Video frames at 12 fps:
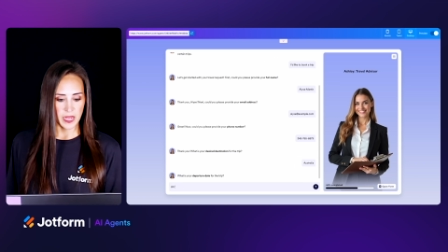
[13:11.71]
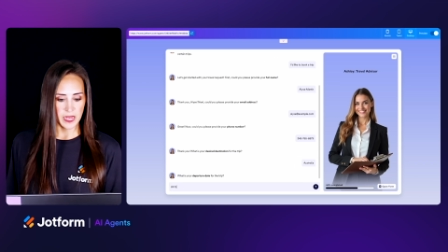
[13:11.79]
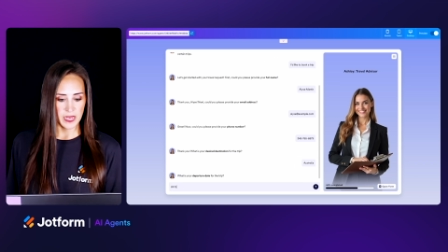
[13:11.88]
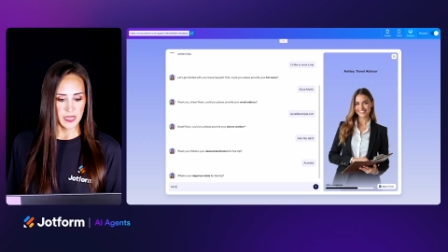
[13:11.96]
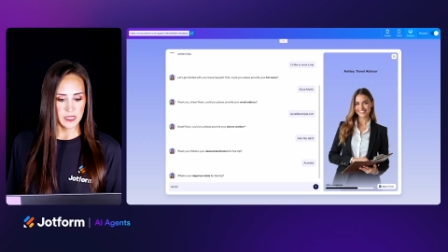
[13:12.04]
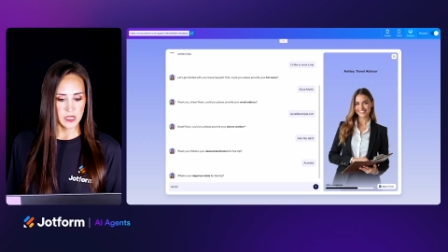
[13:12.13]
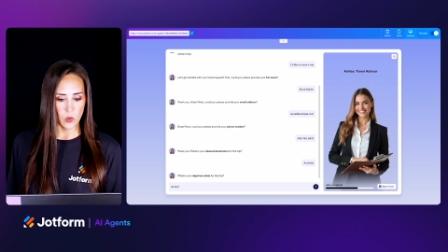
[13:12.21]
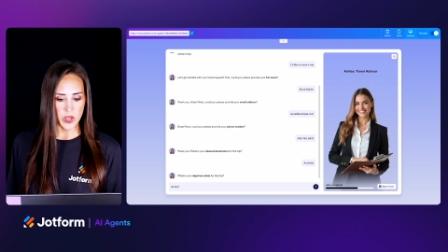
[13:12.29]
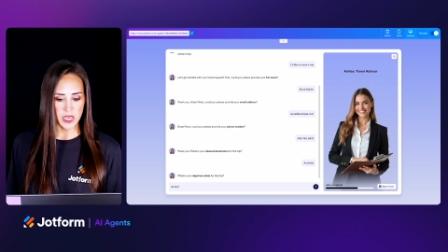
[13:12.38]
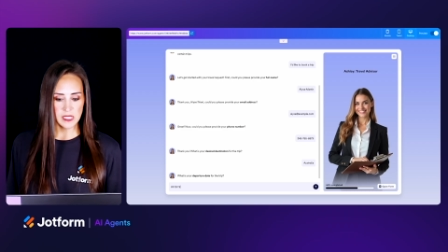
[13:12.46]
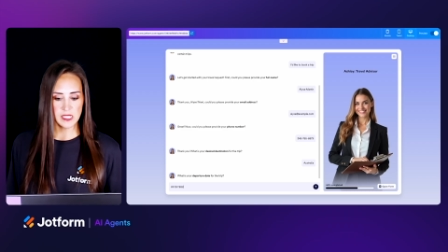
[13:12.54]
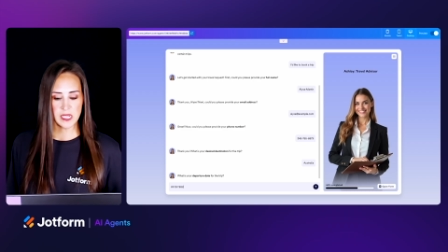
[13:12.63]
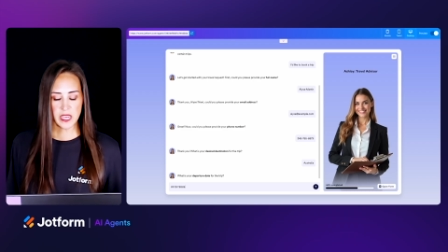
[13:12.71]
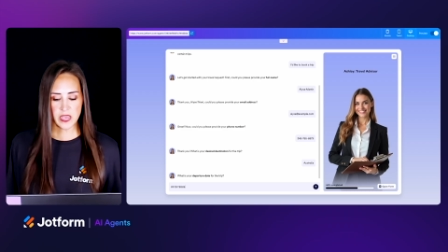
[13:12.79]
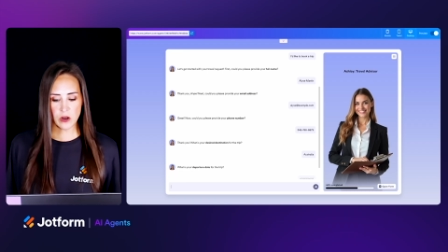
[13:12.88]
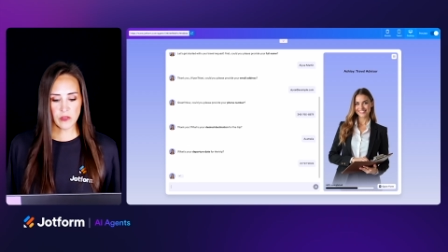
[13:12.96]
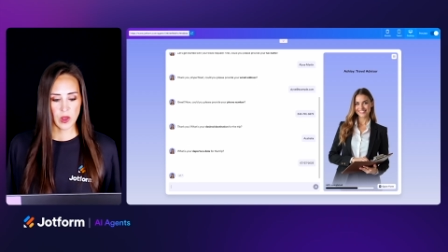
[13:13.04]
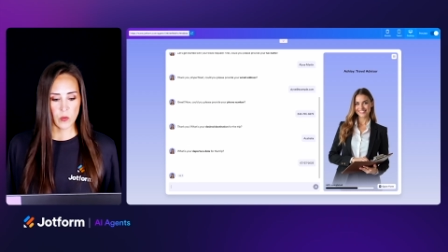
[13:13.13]
And we can see
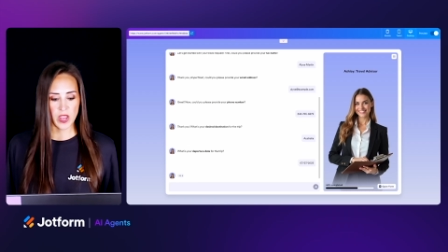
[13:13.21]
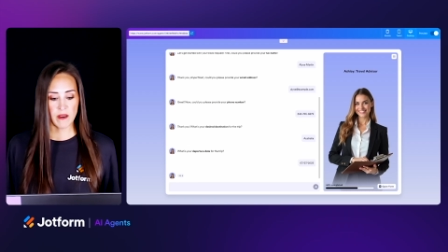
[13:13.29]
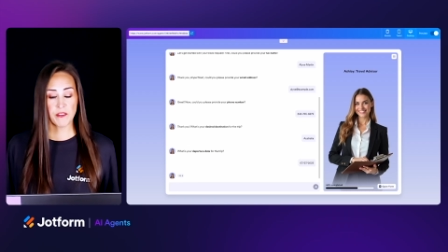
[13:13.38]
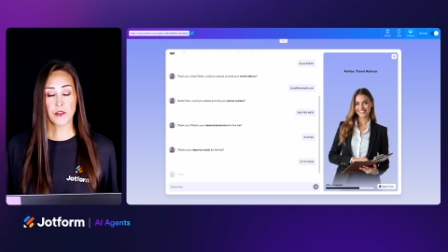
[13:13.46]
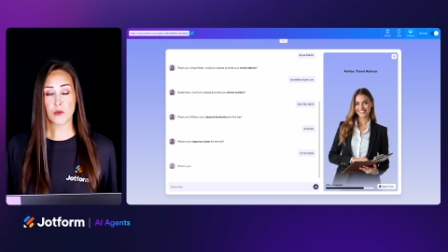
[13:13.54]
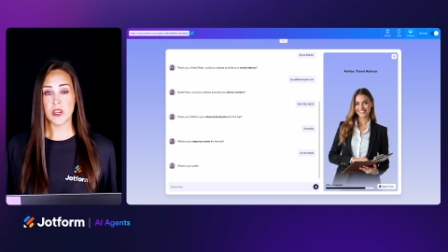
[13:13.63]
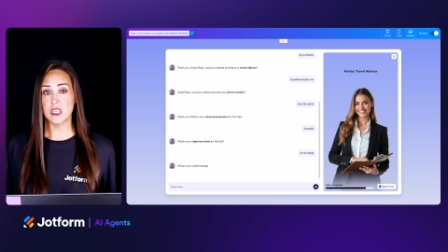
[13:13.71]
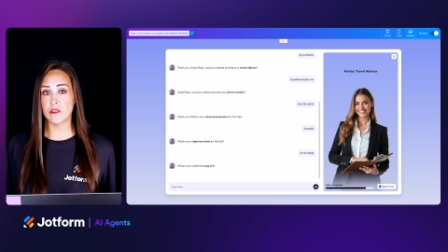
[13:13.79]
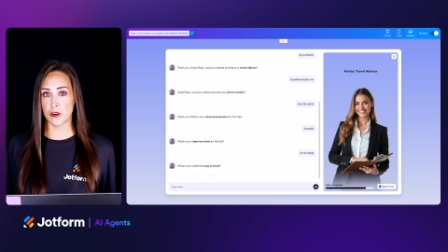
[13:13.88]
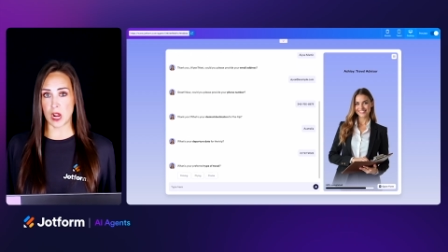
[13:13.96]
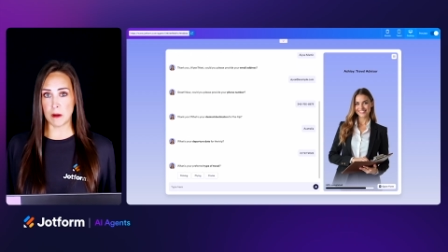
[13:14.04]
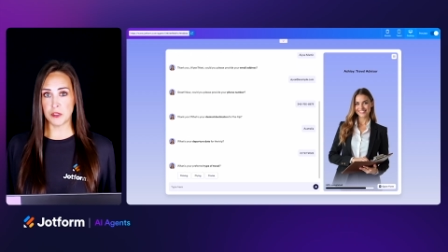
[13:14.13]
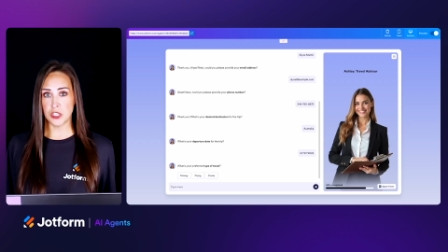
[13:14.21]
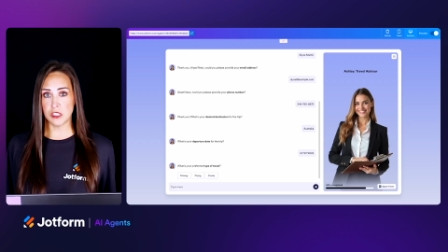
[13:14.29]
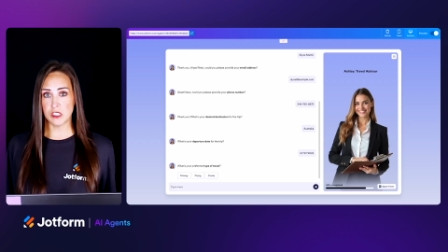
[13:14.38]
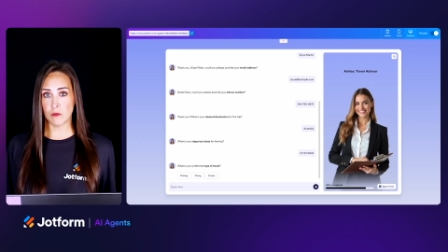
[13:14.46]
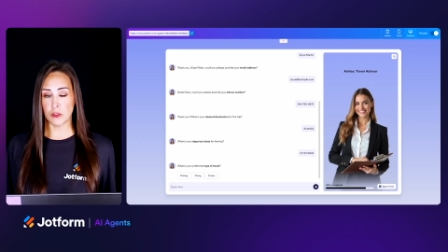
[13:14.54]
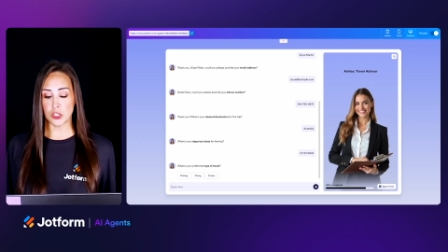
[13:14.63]
here that we have three different
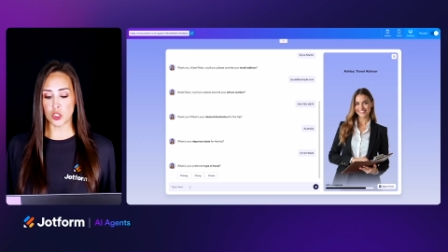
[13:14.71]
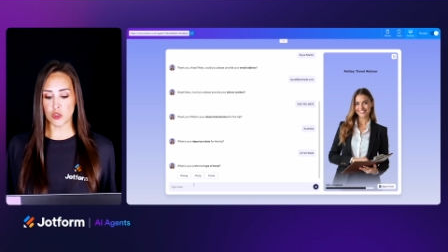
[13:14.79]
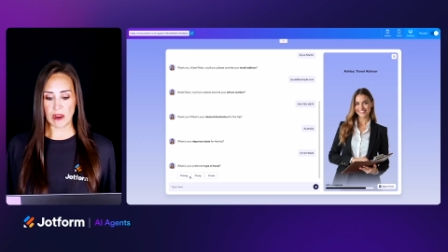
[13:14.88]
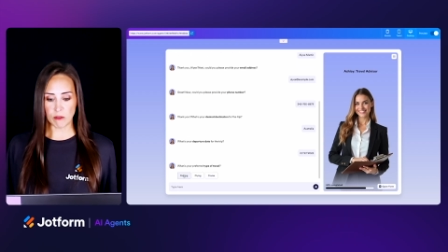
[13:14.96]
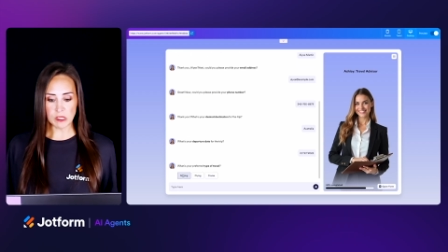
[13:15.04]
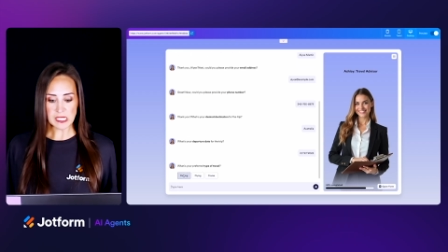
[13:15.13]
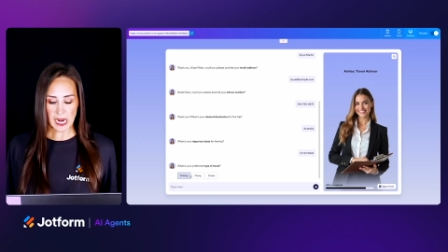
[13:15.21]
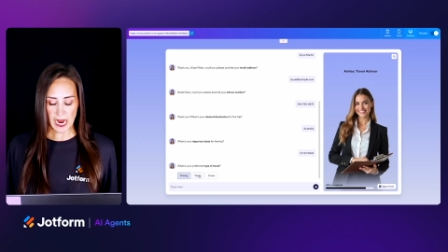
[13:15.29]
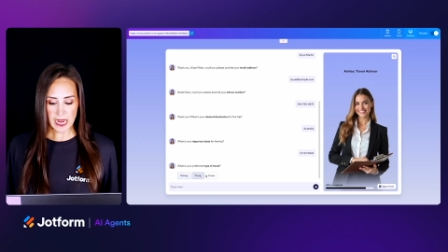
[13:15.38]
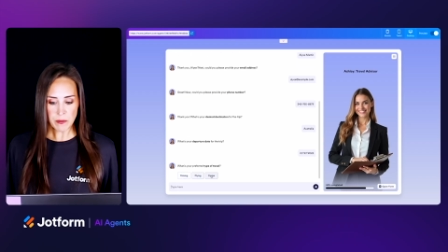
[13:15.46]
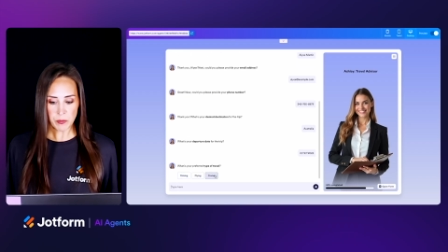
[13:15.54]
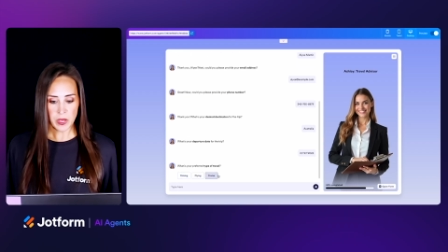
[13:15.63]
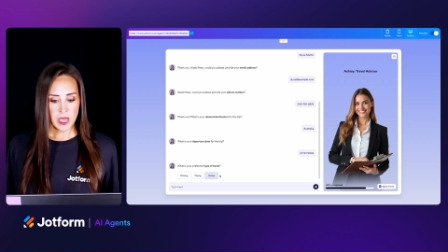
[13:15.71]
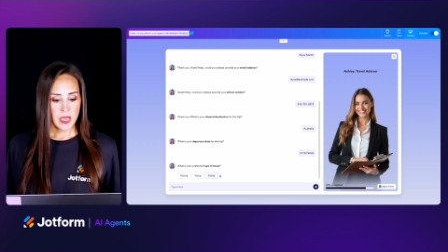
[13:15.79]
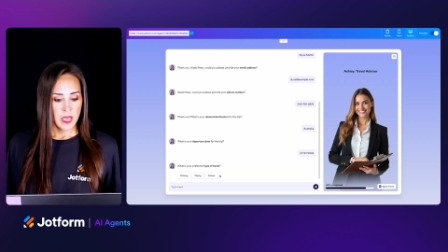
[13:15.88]
options for the travel type.